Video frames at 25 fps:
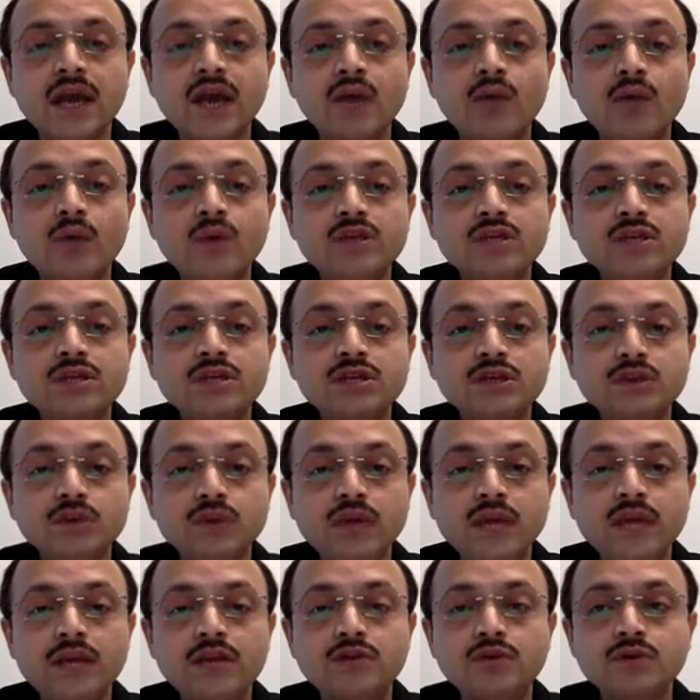which is
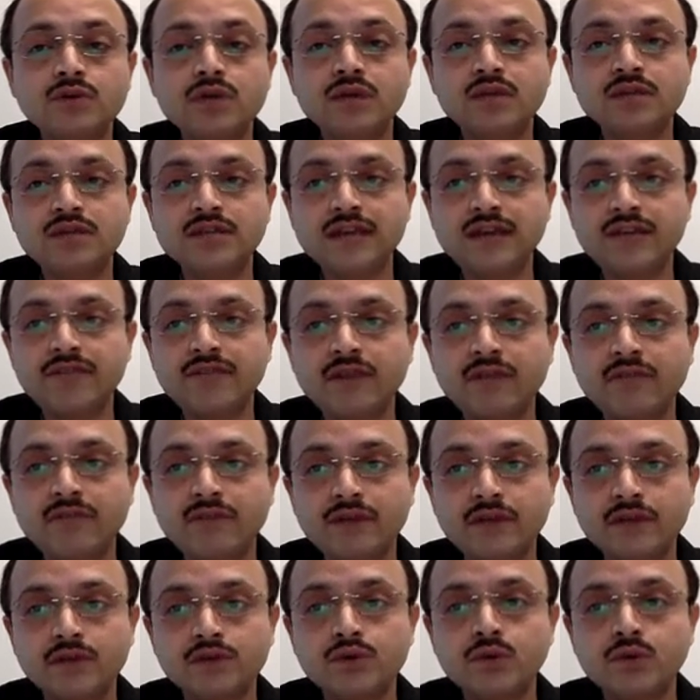unique to the TFL1.